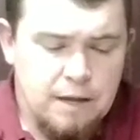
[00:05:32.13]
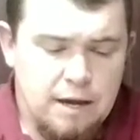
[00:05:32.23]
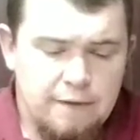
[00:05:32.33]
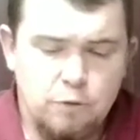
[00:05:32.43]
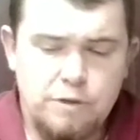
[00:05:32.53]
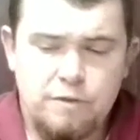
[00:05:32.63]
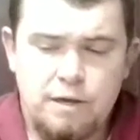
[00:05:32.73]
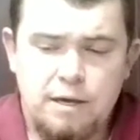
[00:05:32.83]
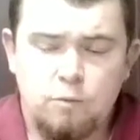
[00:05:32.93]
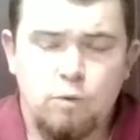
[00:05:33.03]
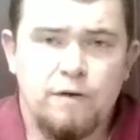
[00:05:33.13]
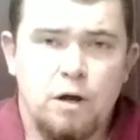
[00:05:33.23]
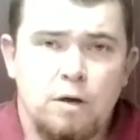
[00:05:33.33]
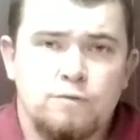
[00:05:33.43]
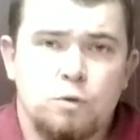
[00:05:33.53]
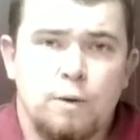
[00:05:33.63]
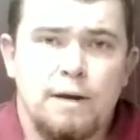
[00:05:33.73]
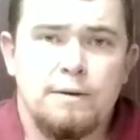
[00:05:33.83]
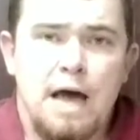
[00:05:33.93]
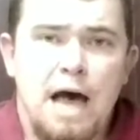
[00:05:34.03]
everything revolves
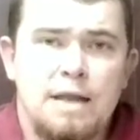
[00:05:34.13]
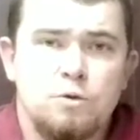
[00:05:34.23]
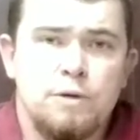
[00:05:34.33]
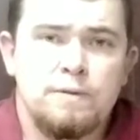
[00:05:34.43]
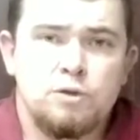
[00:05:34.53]
around not doing